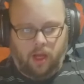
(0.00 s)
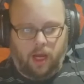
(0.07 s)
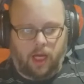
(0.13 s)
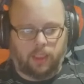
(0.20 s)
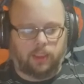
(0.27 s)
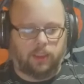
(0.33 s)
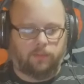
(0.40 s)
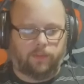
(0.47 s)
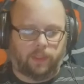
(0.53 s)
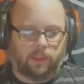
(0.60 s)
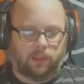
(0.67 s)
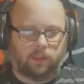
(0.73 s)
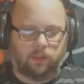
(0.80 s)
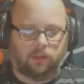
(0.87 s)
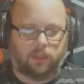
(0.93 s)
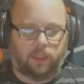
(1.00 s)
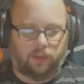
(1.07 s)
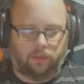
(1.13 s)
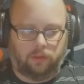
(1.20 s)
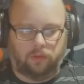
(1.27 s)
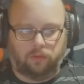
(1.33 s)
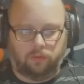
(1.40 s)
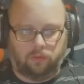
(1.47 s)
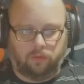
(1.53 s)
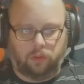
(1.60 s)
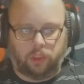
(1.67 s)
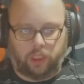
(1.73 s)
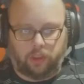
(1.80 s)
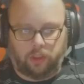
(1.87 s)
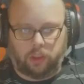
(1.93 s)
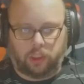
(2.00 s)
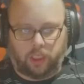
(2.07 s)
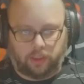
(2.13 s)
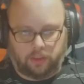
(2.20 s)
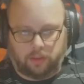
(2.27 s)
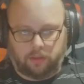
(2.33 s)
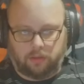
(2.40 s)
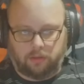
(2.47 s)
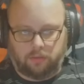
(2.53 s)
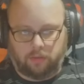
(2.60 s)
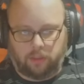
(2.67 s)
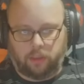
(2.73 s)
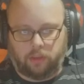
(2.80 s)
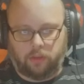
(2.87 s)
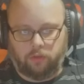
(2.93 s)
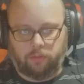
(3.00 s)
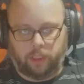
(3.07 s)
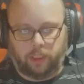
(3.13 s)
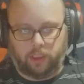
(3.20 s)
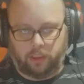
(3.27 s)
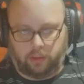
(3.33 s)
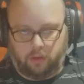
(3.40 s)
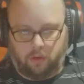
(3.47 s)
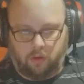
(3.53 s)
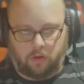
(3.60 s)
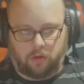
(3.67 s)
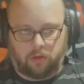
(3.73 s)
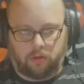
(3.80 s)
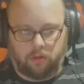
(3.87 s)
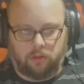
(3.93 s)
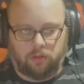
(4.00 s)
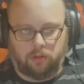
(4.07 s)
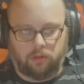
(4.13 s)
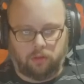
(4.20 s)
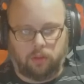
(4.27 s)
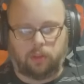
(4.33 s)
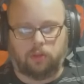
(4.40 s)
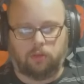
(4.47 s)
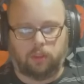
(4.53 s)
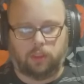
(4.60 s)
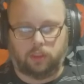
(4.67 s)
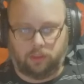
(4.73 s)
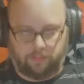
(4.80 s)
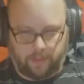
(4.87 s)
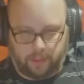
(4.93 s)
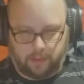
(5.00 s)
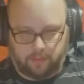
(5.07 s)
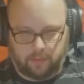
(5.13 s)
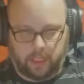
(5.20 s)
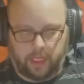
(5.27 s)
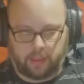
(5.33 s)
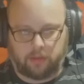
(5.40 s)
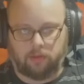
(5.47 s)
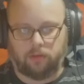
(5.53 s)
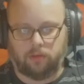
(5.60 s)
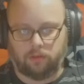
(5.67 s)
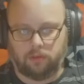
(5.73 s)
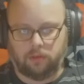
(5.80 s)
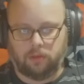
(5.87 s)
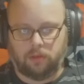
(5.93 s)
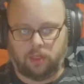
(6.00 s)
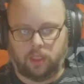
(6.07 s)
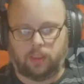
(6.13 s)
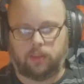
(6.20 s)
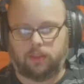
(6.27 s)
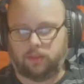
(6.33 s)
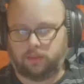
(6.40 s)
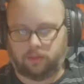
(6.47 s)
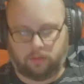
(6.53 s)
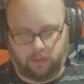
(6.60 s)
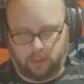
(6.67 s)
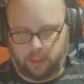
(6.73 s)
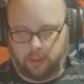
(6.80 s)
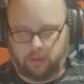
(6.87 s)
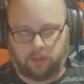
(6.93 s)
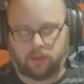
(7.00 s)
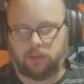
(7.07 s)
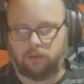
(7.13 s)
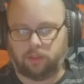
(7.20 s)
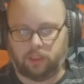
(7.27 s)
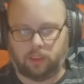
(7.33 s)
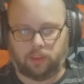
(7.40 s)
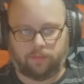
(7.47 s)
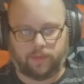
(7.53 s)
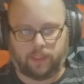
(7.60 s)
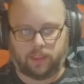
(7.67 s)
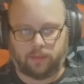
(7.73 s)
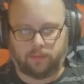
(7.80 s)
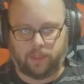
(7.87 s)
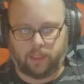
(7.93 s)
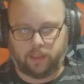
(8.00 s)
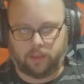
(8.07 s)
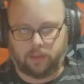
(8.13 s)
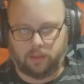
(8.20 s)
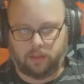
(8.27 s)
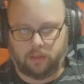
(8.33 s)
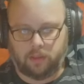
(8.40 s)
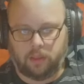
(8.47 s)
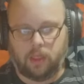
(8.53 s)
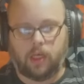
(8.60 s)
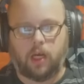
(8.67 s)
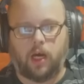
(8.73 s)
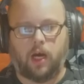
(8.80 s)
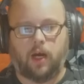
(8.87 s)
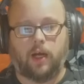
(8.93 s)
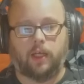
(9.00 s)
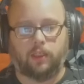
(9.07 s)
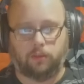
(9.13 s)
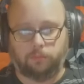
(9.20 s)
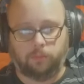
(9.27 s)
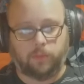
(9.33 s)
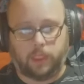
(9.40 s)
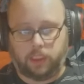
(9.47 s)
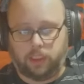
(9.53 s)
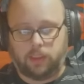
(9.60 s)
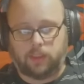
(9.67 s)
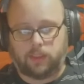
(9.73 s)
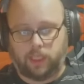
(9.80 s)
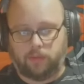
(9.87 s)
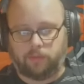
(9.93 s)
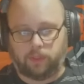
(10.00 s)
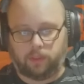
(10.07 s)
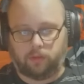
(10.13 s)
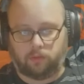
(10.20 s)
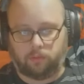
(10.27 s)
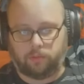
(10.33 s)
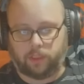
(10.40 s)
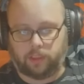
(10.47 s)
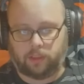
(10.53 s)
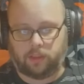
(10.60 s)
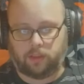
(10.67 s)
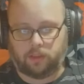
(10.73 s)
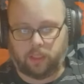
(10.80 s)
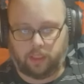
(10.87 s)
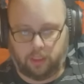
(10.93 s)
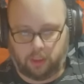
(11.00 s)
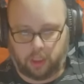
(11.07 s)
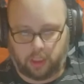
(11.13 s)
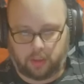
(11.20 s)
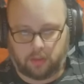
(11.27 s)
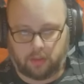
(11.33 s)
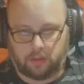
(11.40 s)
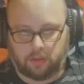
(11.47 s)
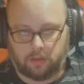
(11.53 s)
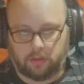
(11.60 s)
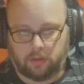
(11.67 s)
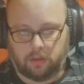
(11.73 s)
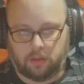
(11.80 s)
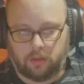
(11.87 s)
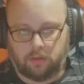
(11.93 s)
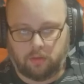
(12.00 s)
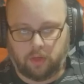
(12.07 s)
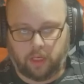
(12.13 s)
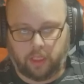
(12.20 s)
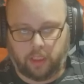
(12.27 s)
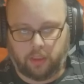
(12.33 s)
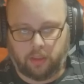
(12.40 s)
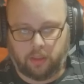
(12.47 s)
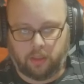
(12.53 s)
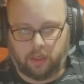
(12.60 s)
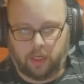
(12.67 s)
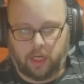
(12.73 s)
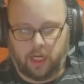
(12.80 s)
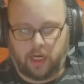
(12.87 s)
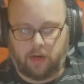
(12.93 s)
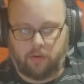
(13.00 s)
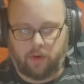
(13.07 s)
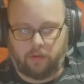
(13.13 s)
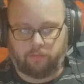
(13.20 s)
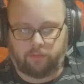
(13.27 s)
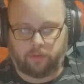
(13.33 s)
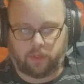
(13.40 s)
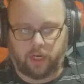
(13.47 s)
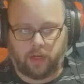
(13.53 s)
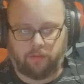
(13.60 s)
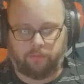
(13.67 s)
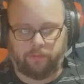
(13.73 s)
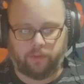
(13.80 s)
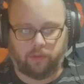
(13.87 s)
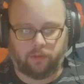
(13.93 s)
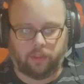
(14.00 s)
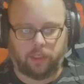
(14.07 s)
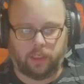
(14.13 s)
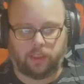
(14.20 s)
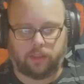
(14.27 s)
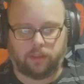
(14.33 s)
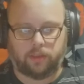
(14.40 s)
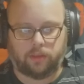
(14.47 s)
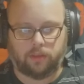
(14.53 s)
on defense, say you lose Jaylon Johnson right? You may need a corner. You still need a defensive tackle. I think you still need a defensive end. Uh, and you may need a safety to replace Eddie Jackson, right? However, mm-hmm. I feel like